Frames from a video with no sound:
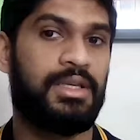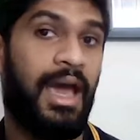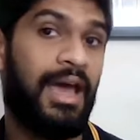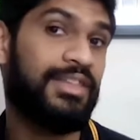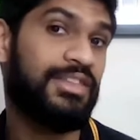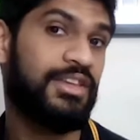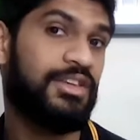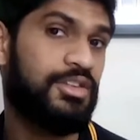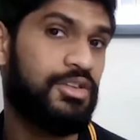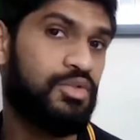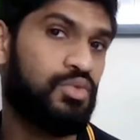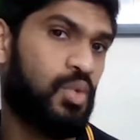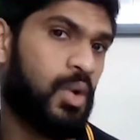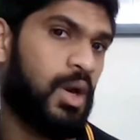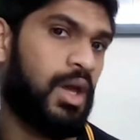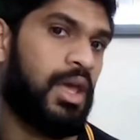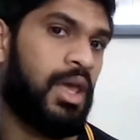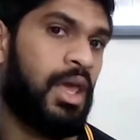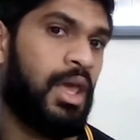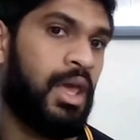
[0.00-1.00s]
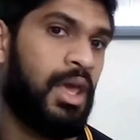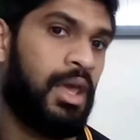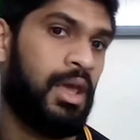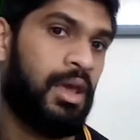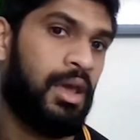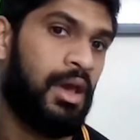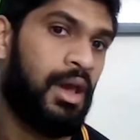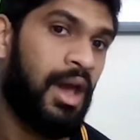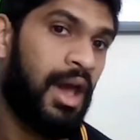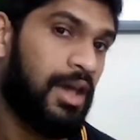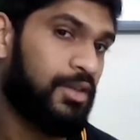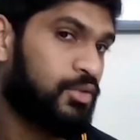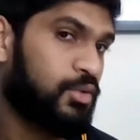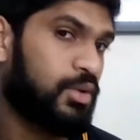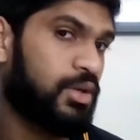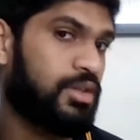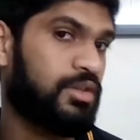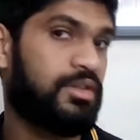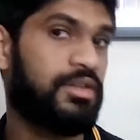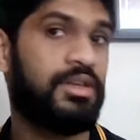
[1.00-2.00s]
And this is why. As you
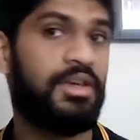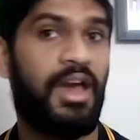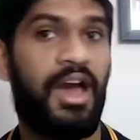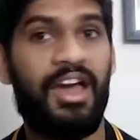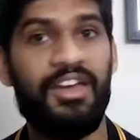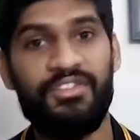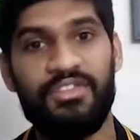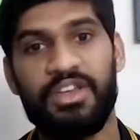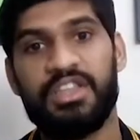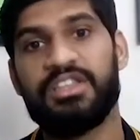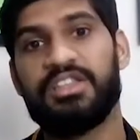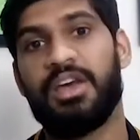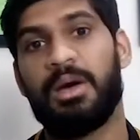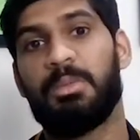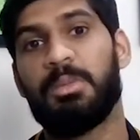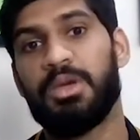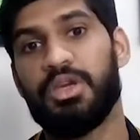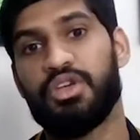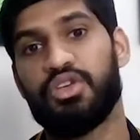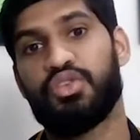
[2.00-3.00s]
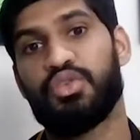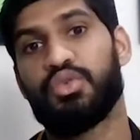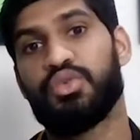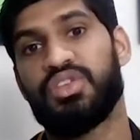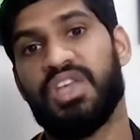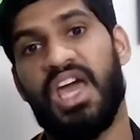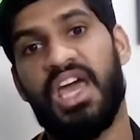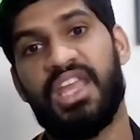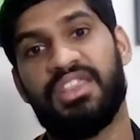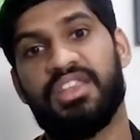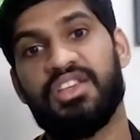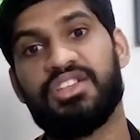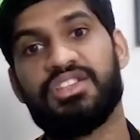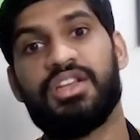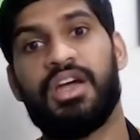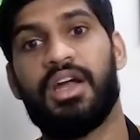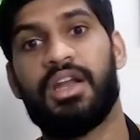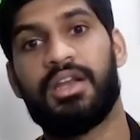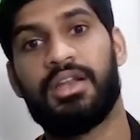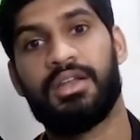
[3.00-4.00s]
can see, I faced some issues at the
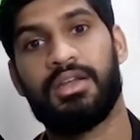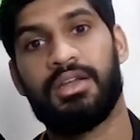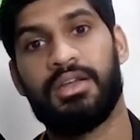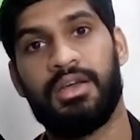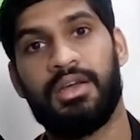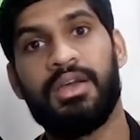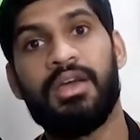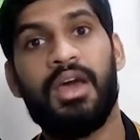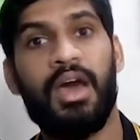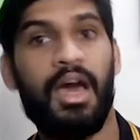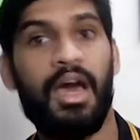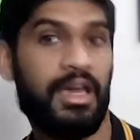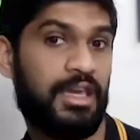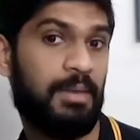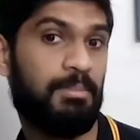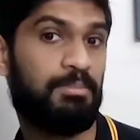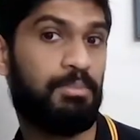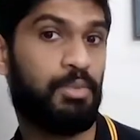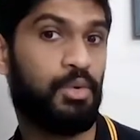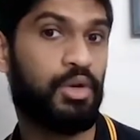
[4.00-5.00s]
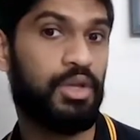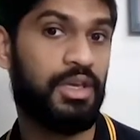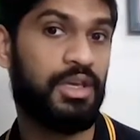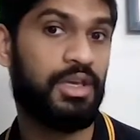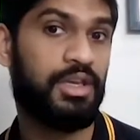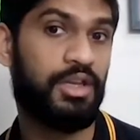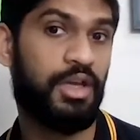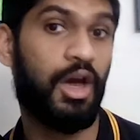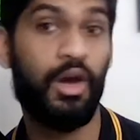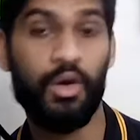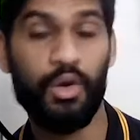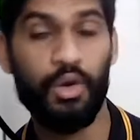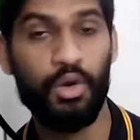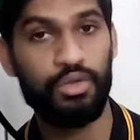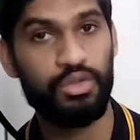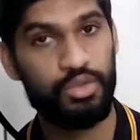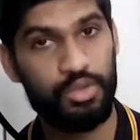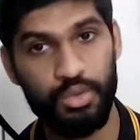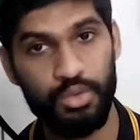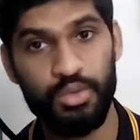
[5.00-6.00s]
start. I kept putting it across
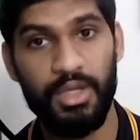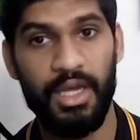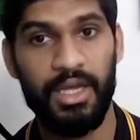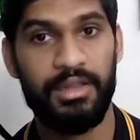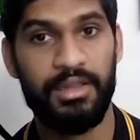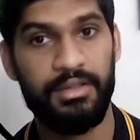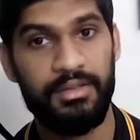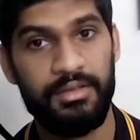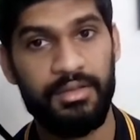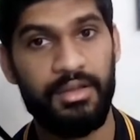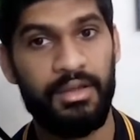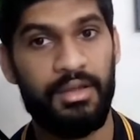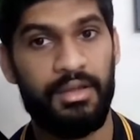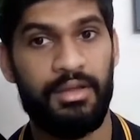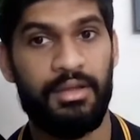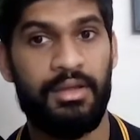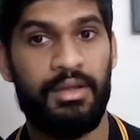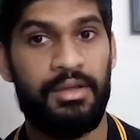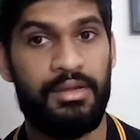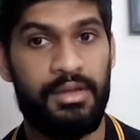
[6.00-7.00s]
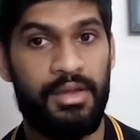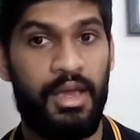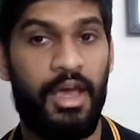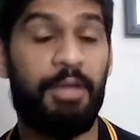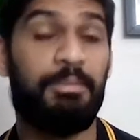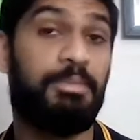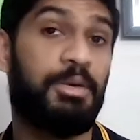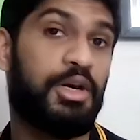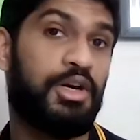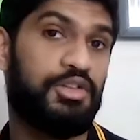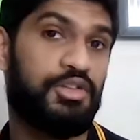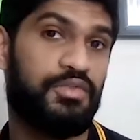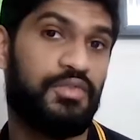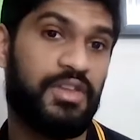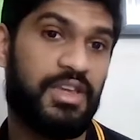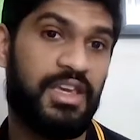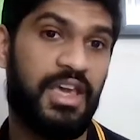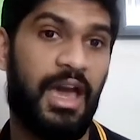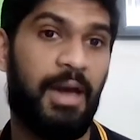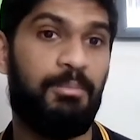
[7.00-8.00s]
two tiles, and because of the
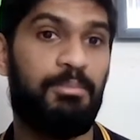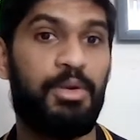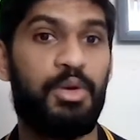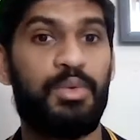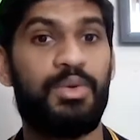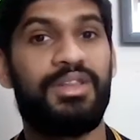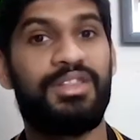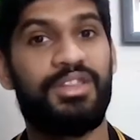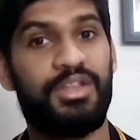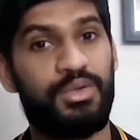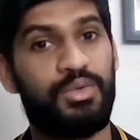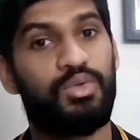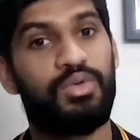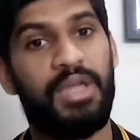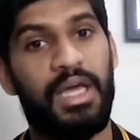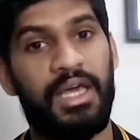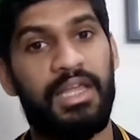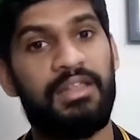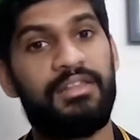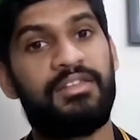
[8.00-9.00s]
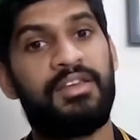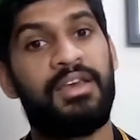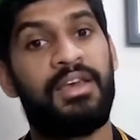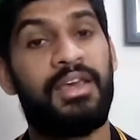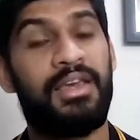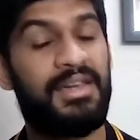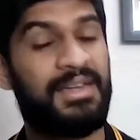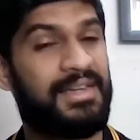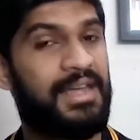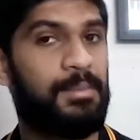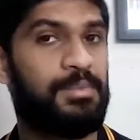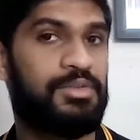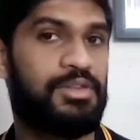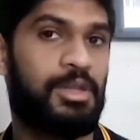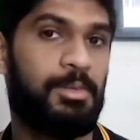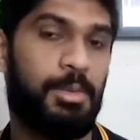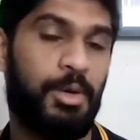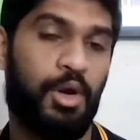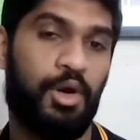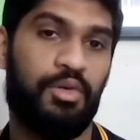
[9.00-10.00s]
gap between the two tiles, it kept
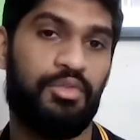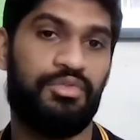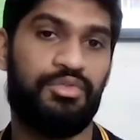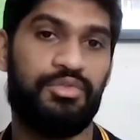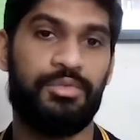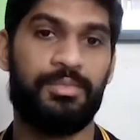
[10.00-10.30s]
slipping off.